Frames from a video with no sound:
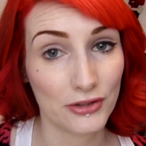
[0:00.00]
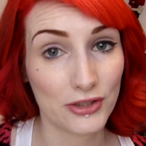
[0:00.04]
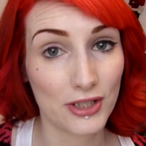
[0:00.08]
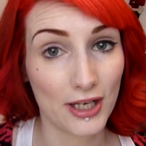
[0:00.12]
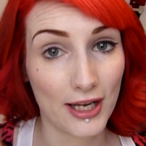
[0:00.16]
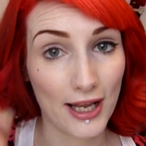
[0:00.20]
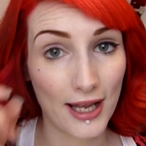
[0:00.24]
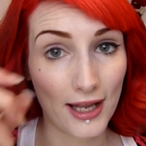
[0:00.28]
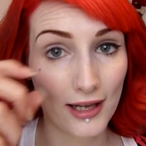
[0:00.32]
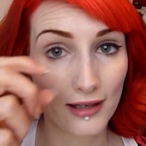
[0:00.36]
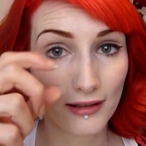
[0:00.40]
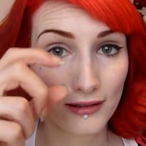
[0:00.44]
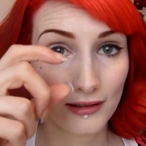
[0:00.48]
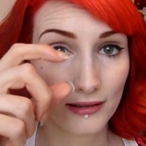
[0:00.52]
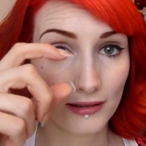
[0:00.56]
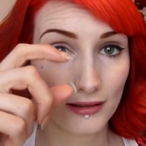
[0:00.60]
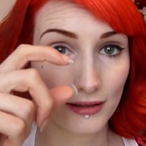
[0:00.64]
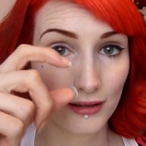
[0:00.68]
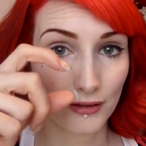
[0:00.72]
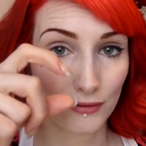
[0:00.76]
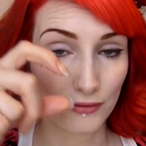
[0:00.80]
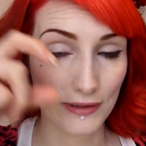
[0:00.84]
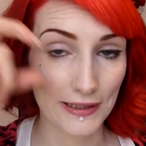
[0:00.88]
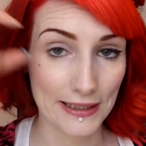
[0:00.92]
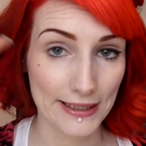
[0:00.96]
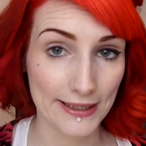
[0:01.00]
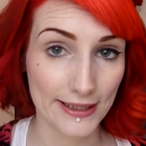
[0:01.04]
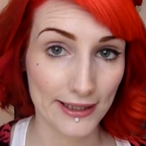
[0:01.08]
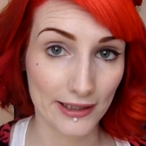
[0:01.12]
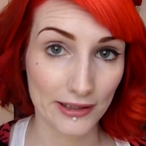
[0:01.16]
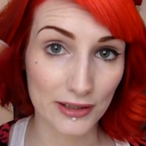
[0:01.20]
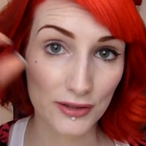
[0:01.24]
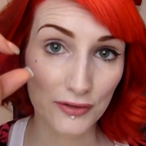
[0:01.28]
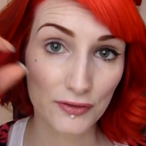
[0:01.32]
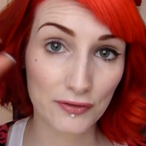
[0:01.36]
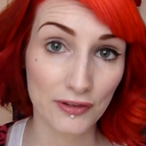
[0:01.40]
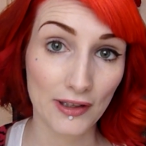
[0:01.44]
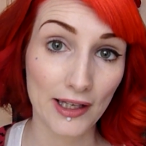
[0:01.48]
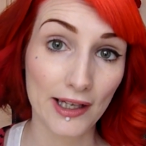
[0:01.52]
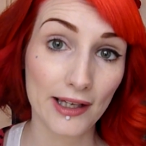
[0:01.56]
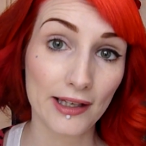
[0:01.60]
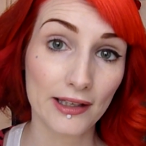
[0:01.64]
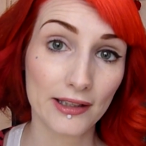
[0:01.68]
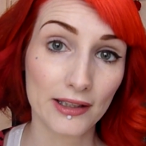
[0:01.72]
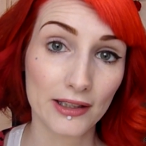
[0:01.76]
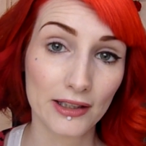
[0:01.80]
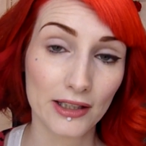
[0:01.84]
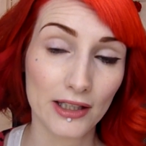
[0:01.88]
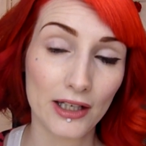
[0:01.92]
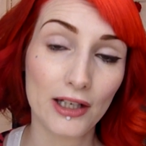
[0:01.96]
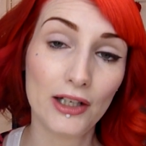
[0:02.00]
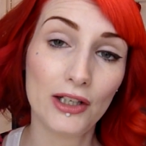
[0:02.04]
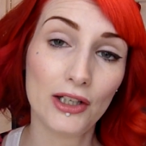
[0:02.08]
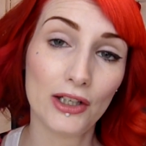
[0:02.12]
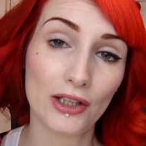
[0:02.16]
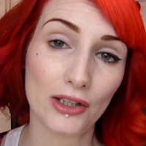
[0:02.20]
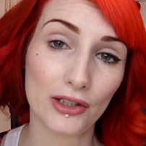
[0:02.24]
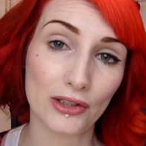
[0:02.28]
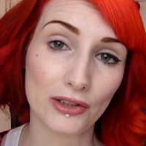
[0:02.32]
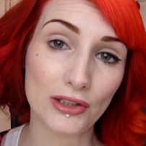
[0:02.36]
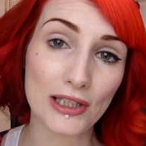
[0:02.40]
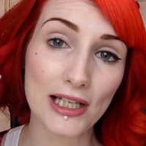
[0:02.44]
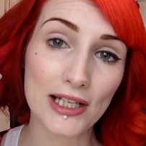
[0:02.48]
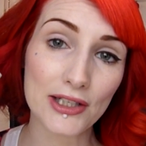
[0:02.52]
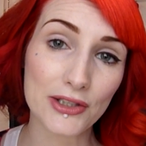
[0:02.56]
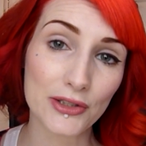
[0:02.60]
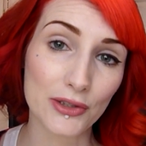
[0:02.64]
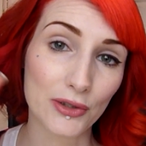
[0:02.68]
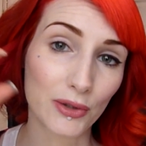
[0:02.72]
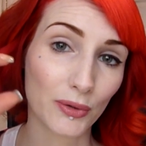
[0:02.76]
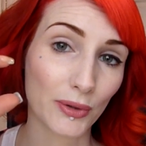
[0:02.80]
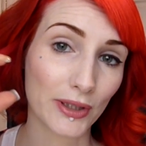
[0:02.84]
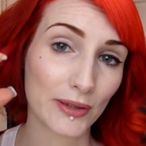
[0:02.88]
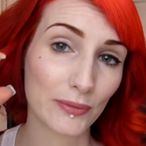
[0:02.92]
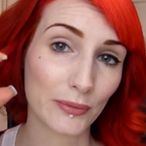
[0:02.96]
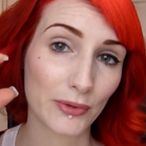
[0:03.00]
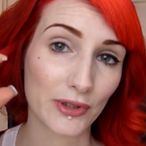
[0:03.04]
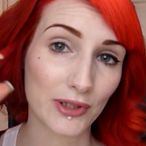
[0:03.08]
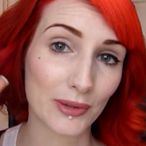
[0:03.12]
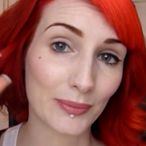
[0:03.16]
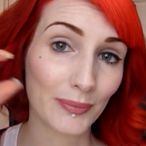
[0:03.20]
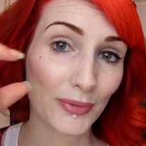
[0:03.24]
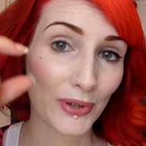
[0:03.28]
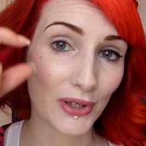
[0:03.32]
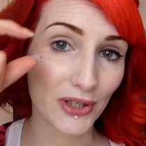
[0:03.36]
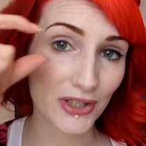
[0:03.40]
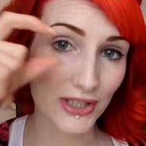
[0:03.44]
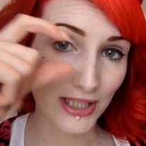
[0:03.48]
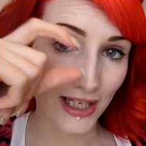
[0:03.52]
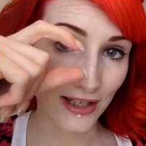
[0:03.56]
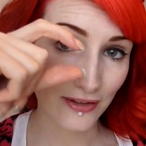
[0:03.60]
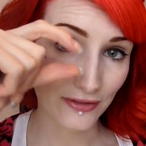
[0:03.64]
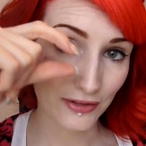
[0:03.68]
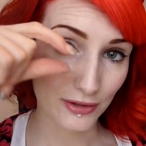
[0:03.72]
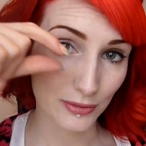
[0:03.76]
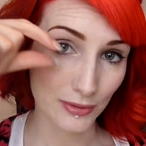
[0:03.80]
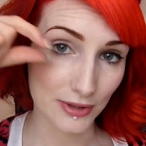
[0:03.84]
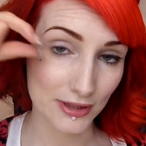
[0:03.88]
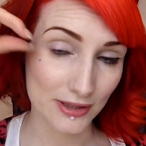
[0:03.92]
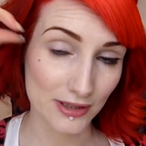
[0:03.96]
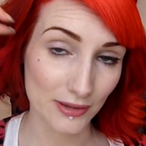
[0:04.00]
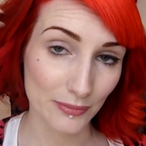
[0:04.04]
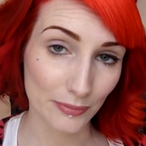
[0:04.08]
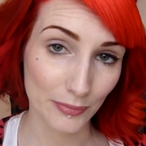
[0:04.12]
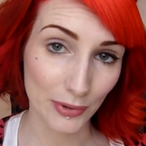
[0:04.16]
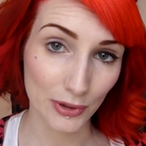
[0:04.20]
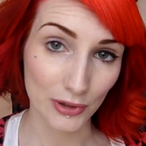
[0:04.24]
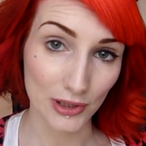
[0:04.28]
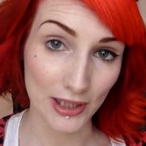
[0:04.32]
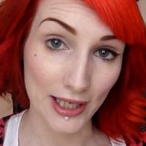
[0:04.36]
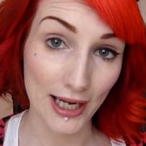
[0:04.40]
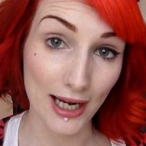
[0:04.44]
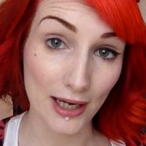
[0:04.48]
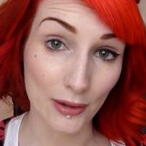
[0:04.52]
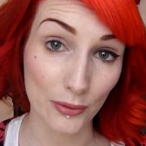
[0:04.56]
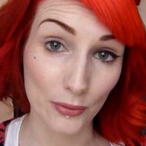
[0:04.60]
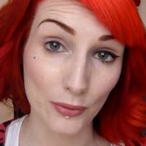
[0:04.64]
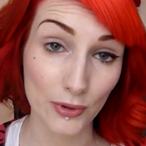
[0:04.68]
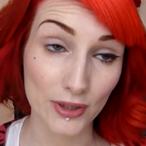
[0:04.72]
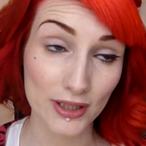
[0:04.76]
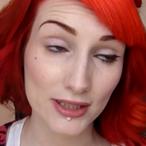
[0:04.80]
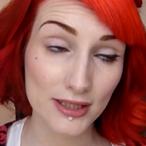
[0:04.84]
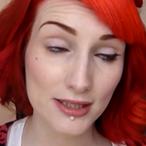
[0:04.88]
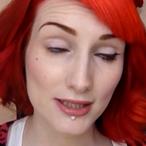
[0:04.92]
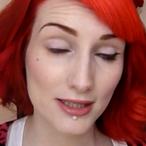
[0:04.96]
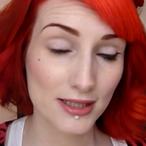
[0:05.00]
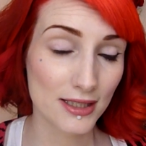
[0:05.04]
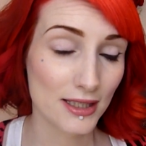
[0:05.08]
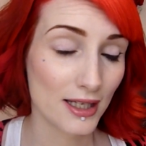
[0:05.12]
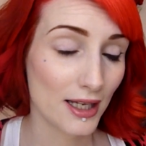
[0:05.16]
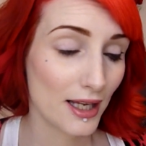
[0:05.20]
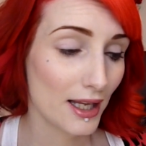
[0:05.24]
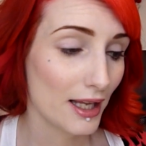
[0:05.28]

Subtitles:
to get a really nice flick unless you go in with a brush afterwards and pull it outwards.